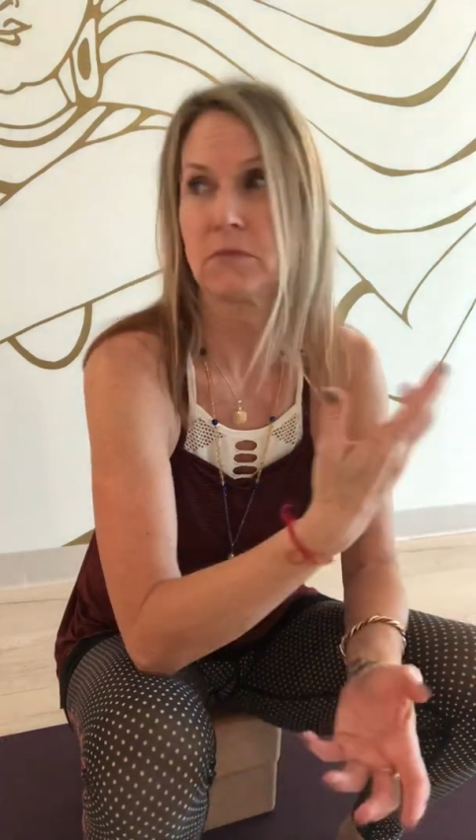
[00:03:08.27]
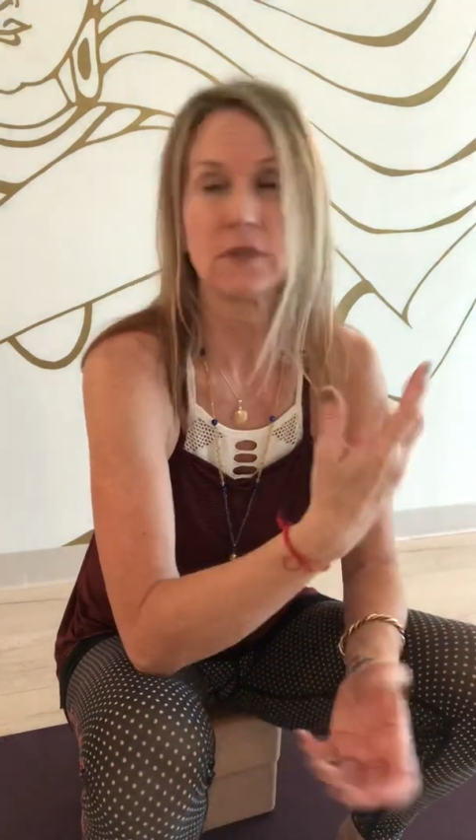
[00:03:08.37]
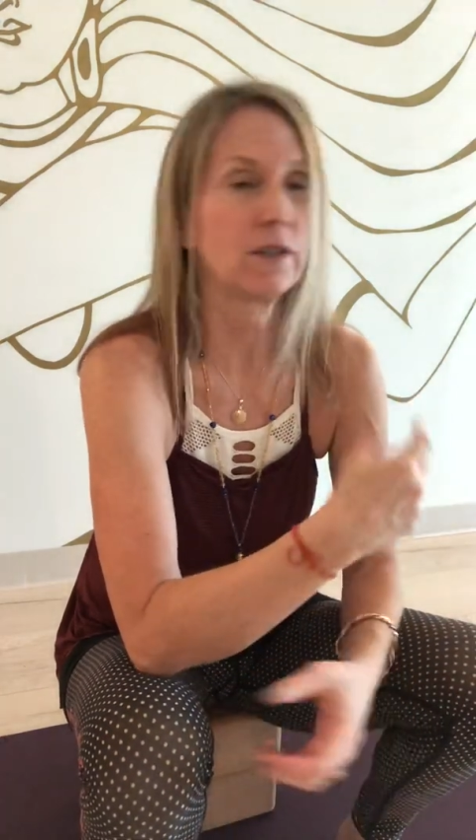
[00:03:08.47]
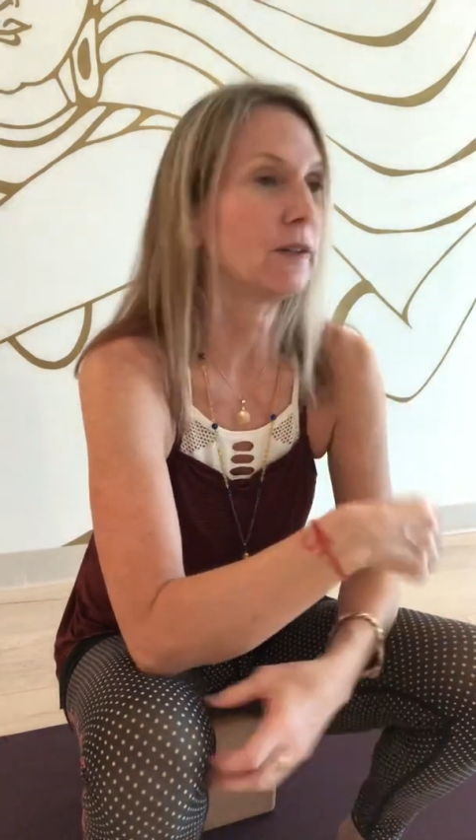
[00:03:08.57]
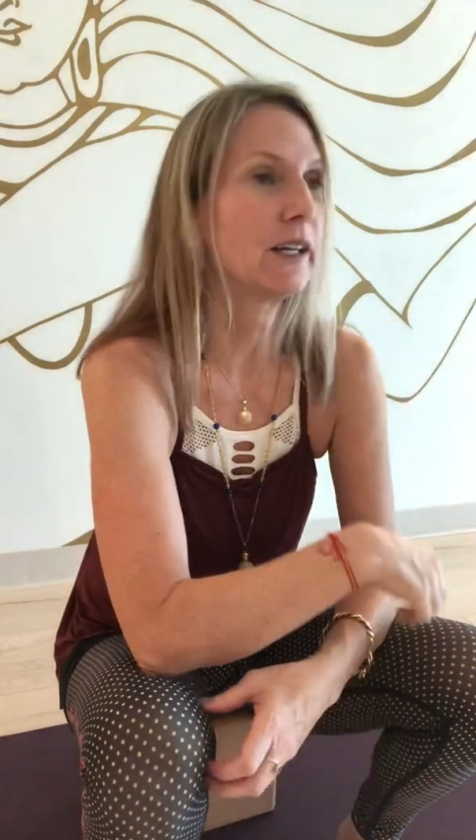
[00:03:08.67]

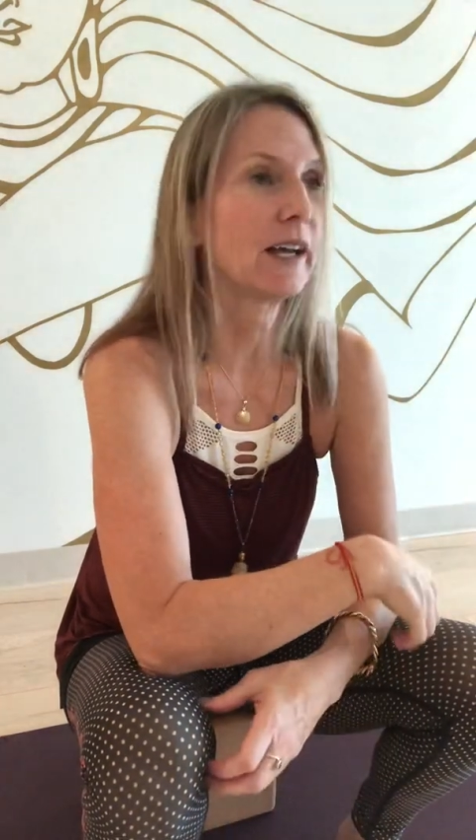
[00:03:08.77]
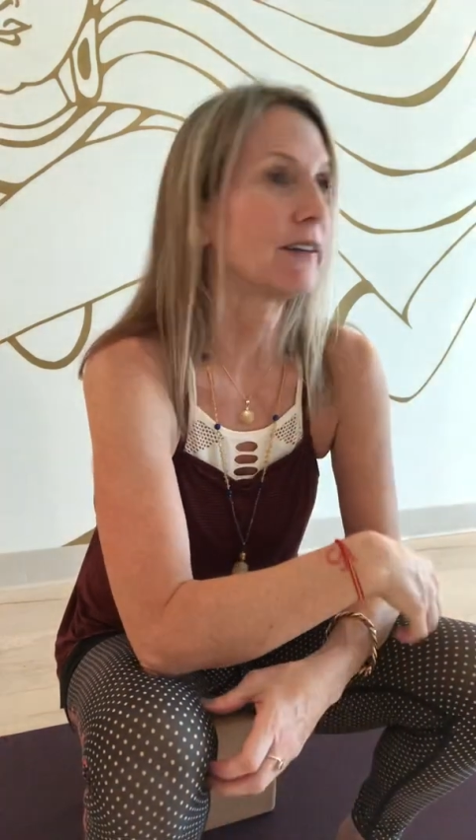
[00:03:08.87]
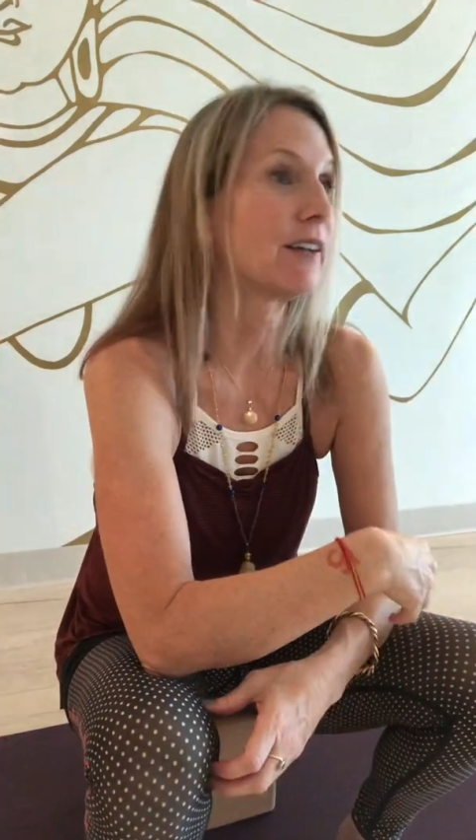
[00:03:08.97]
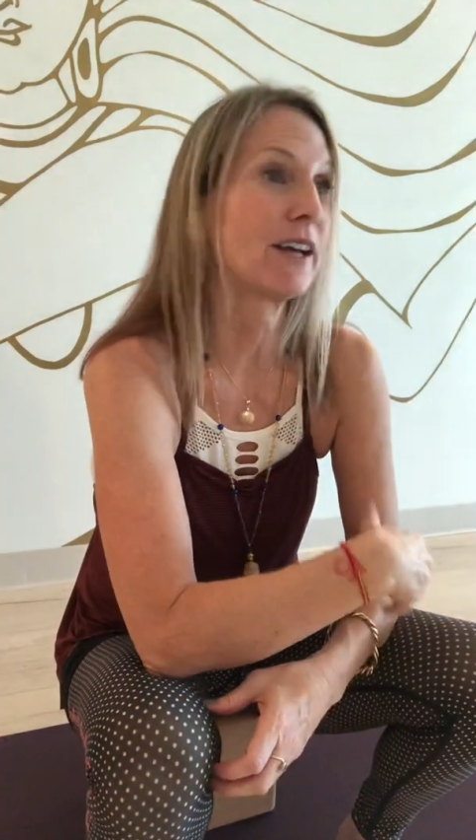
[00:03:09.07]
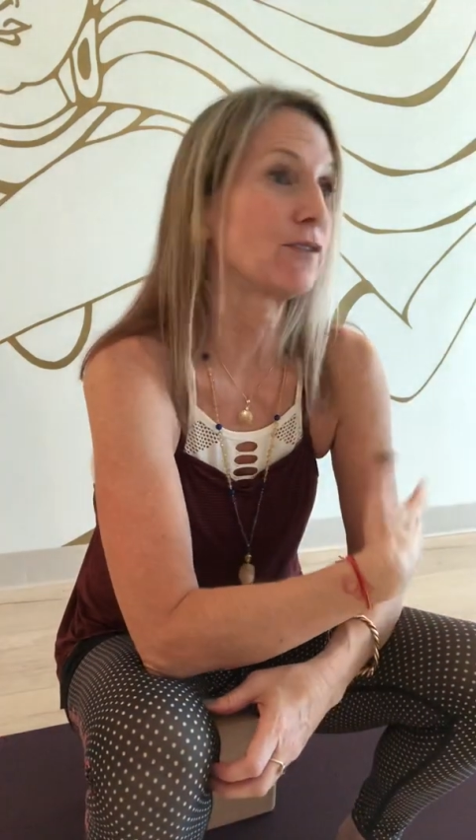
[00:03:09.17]
to it, I
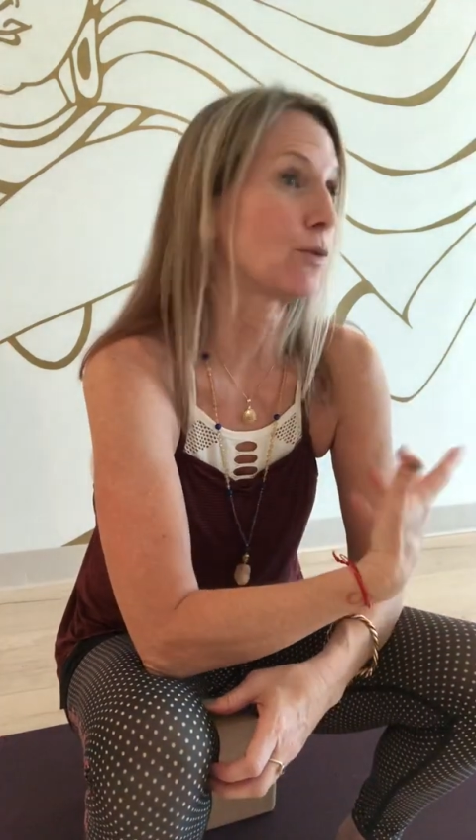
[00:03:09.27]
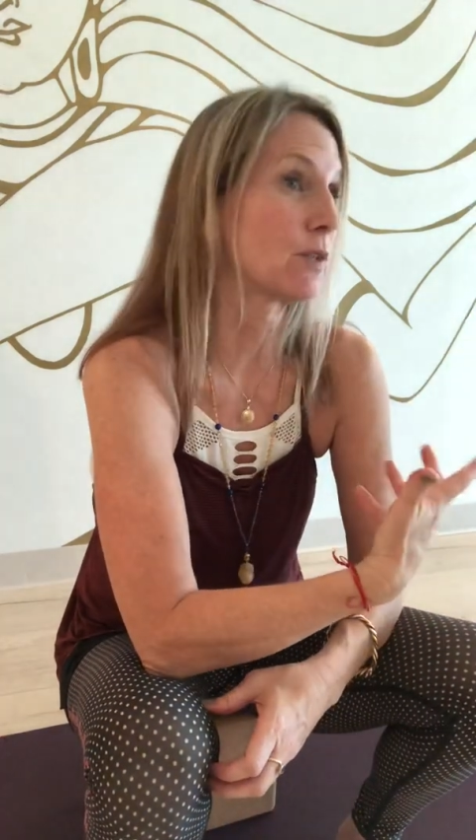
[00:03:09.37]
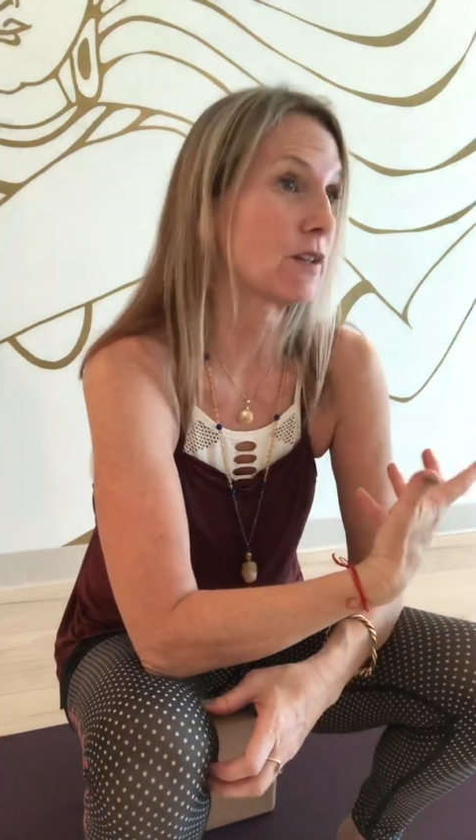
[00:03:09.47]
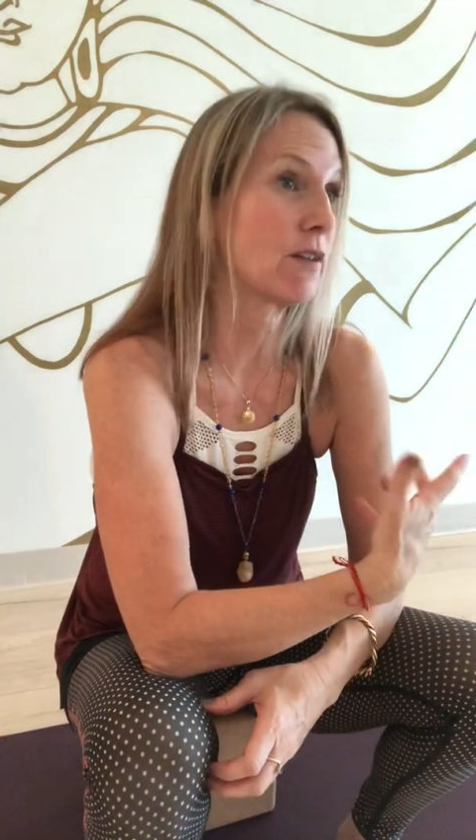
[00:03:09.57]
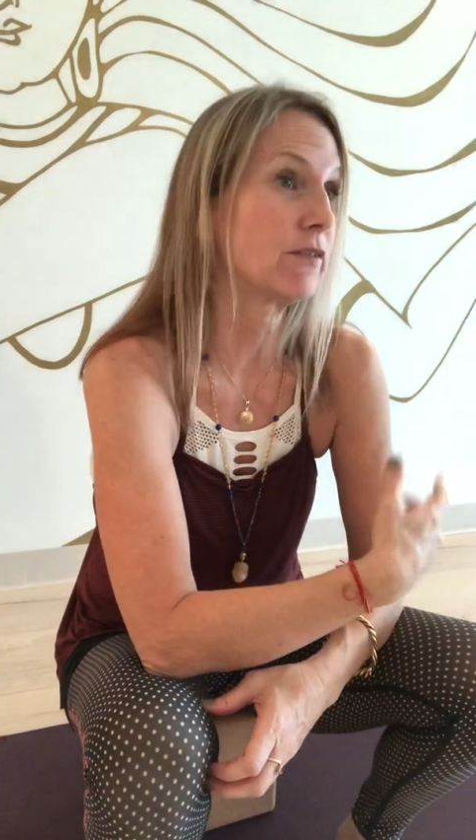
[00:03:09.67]
don't have to
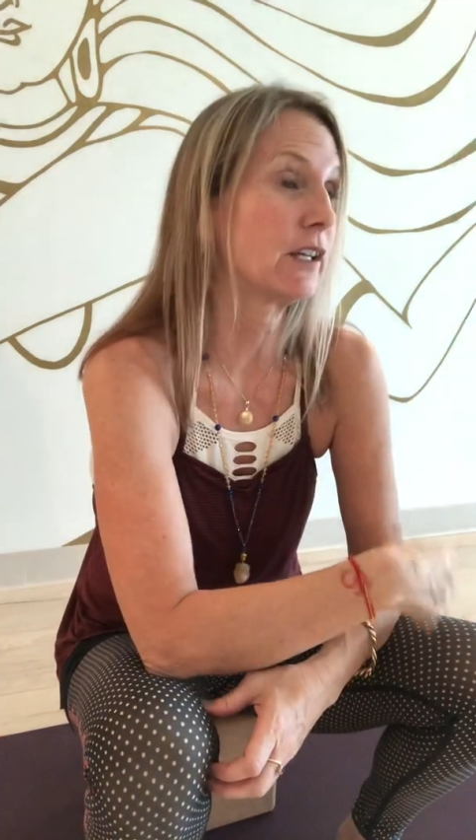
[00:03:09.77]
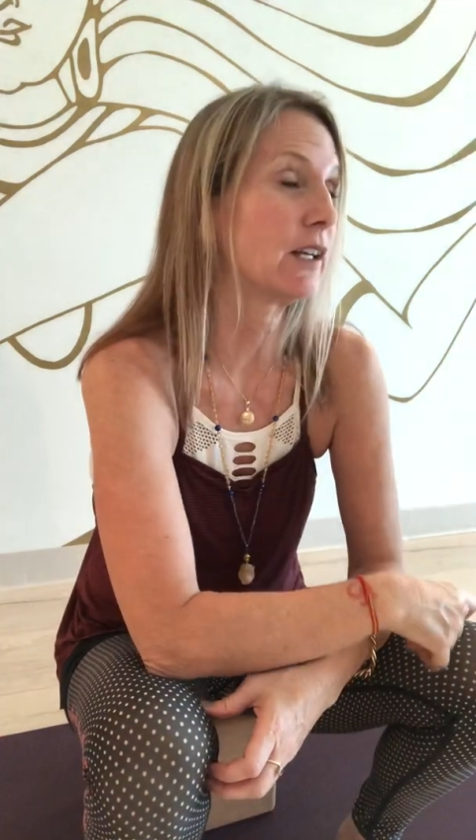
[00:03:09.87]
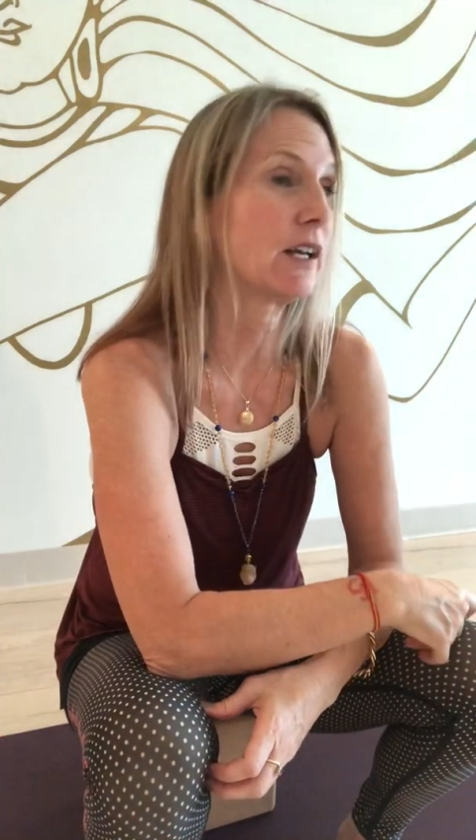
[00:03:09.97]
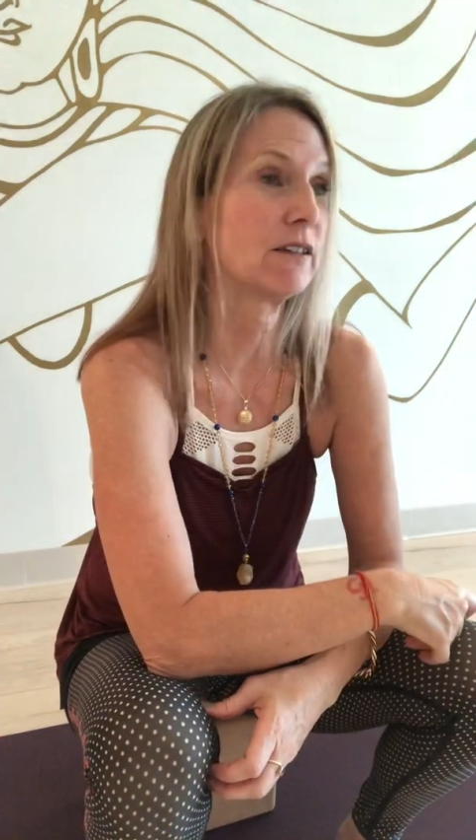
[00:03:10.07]
resolve it,